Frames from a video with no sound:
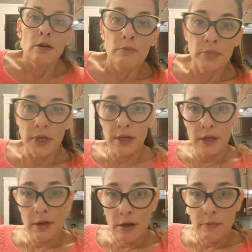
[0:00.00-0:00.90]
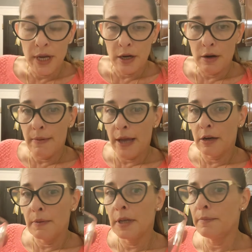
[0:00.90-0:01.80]
be bigger, better
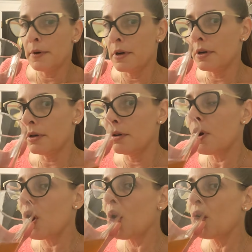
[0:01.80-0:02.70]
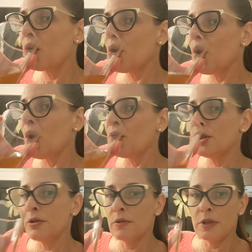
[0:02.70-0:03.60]
people,
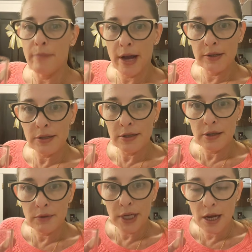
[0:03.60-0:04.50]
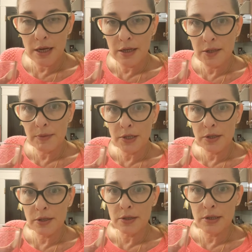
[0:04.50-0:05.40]
doing the best we can,
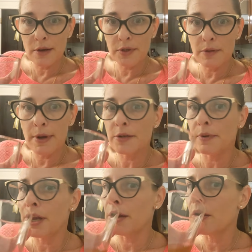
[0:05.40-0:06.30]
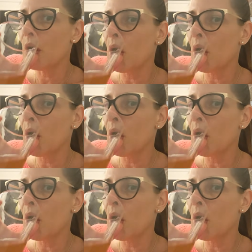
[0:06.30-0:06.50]
expressing ourselves the best we can.